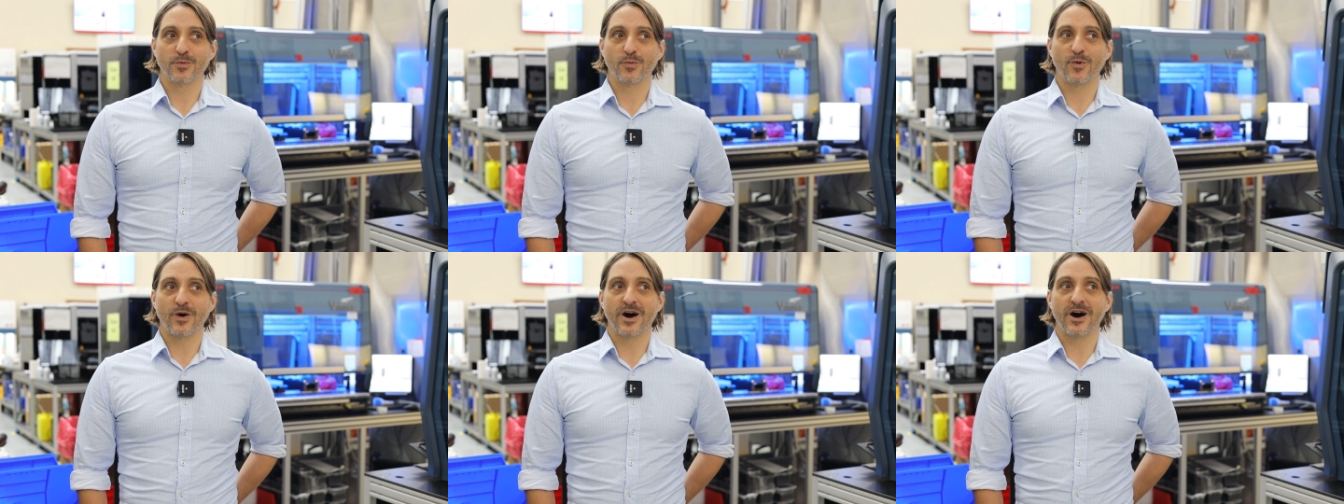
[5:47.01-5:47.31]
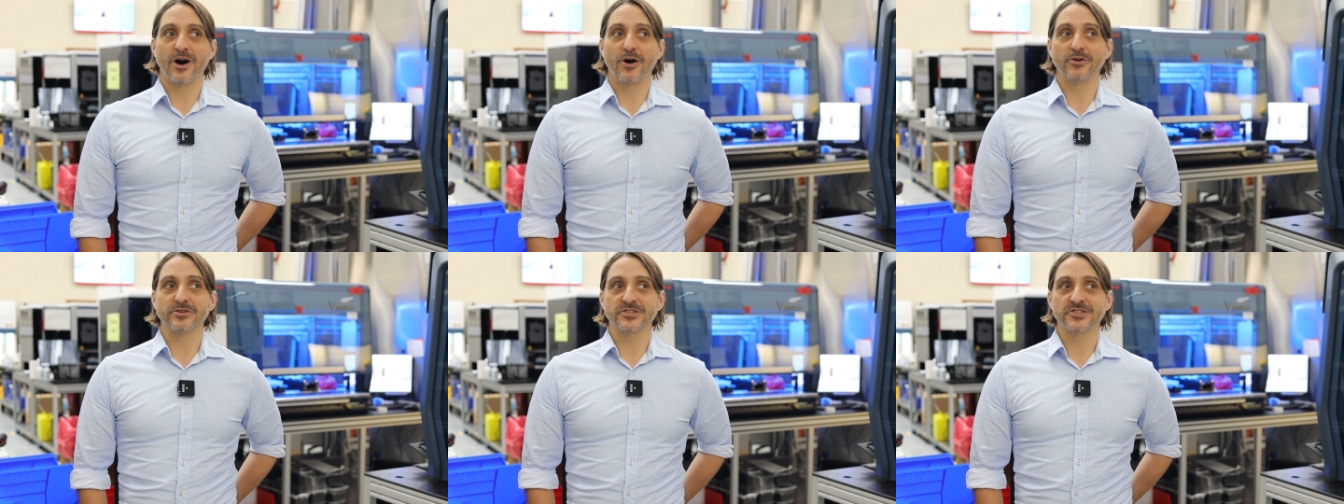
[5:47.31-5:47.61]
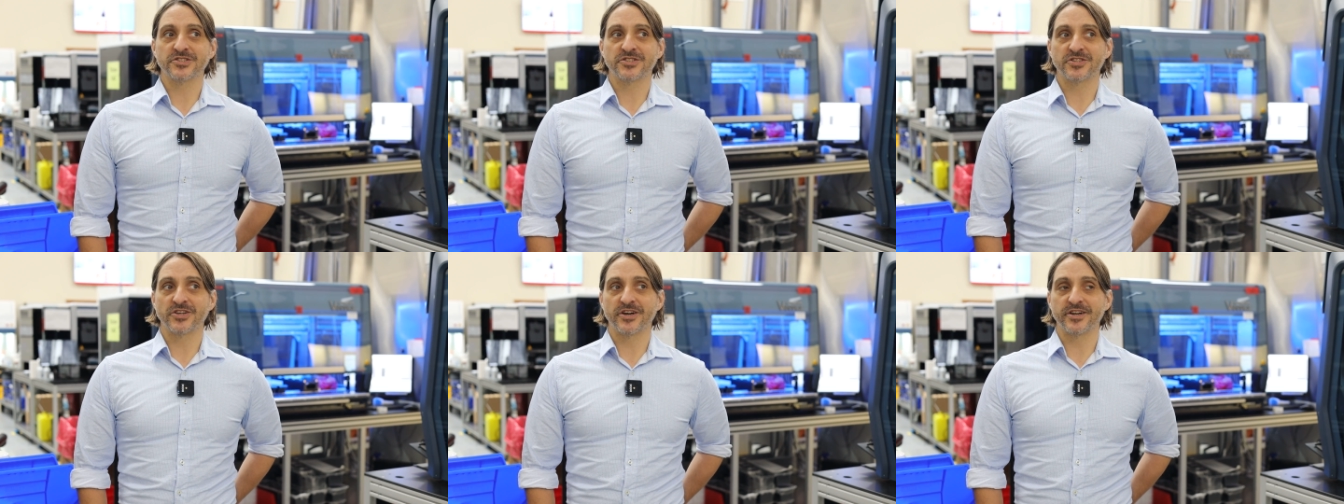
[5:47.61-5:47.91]
while
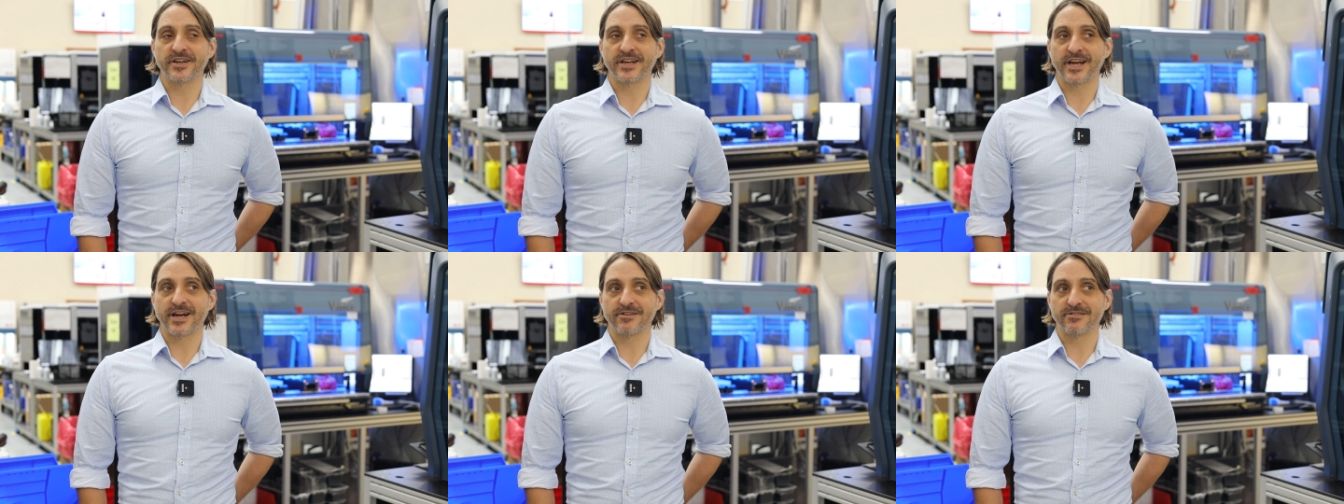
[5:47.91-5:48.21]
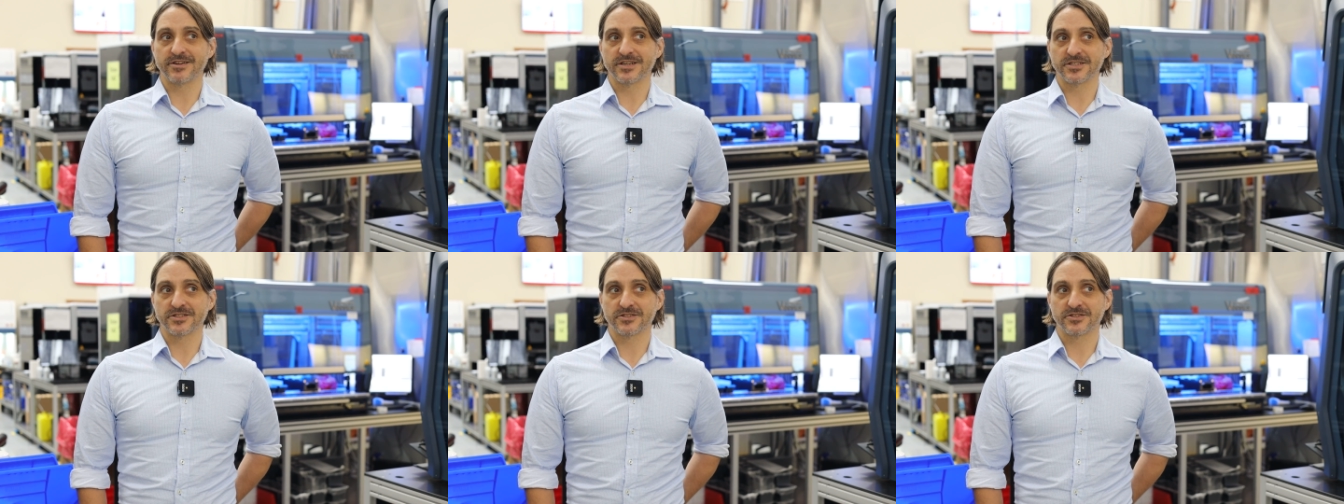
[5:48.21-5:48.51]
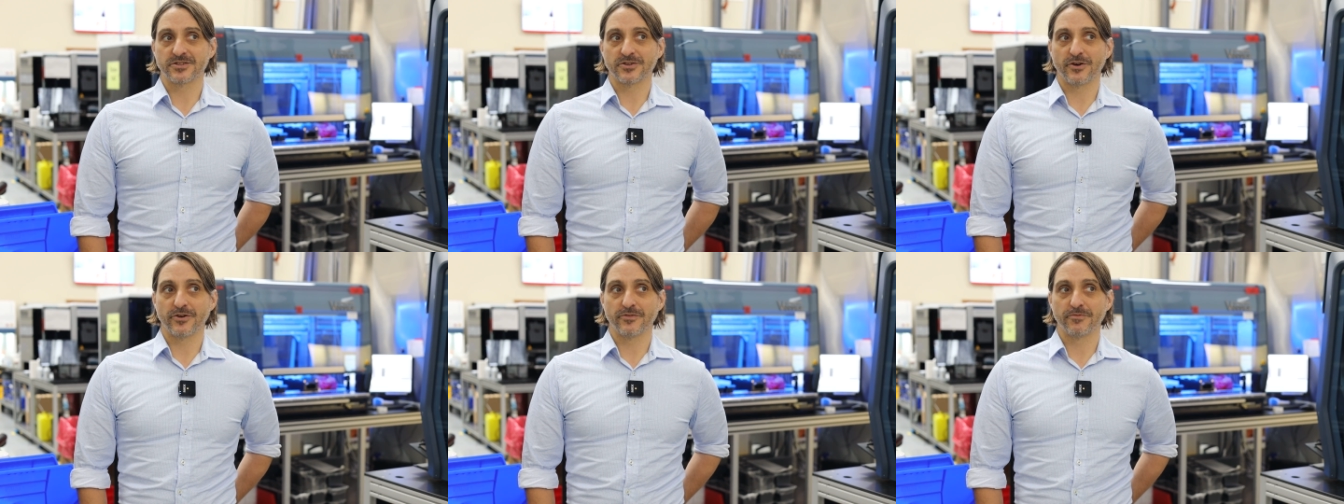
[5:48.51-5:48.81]
certain
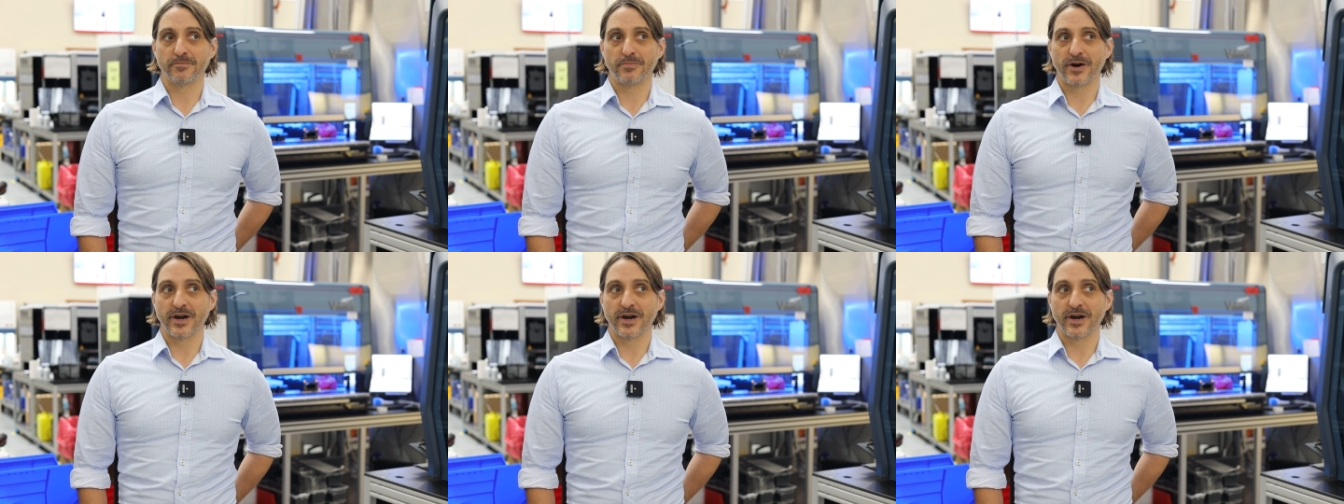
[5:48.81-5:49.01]
areas of